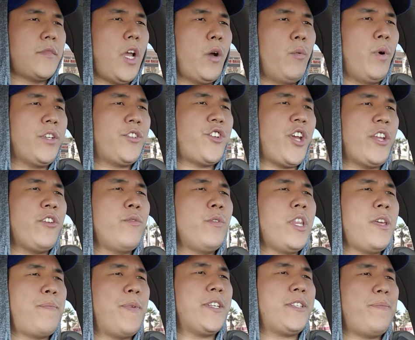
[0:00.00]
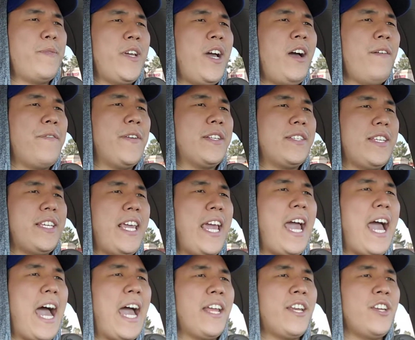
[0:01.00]
what genuinely pissed me off is
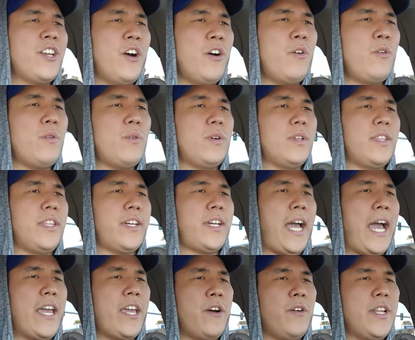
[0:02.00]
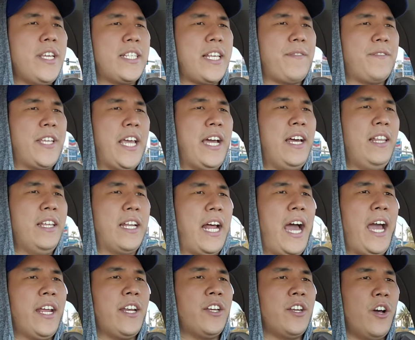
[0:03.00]
yeah, I know the Coyotes have talent,
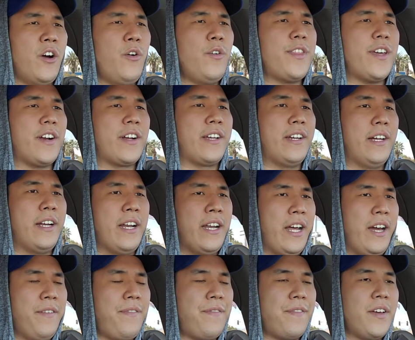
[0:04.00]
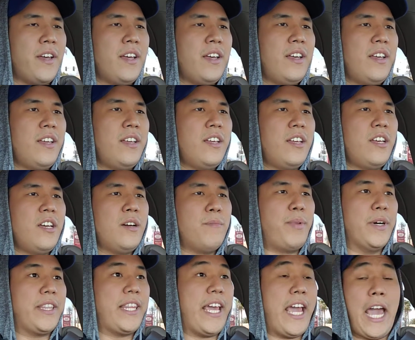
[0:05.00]
I know they're good enough
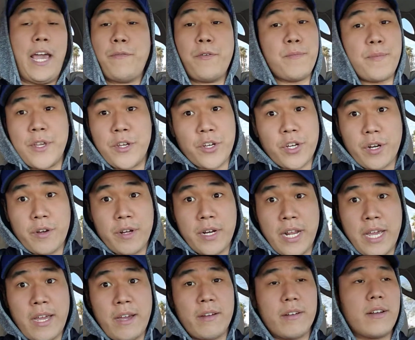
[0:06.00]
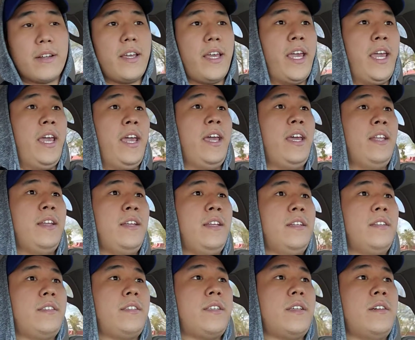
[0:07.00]
but they haven't been showing out.
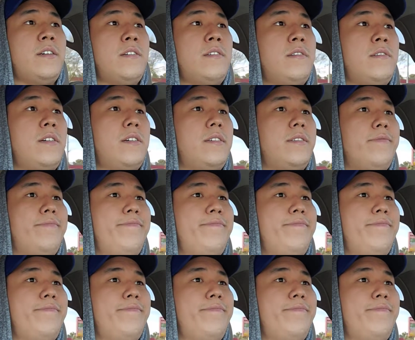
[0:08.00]
And so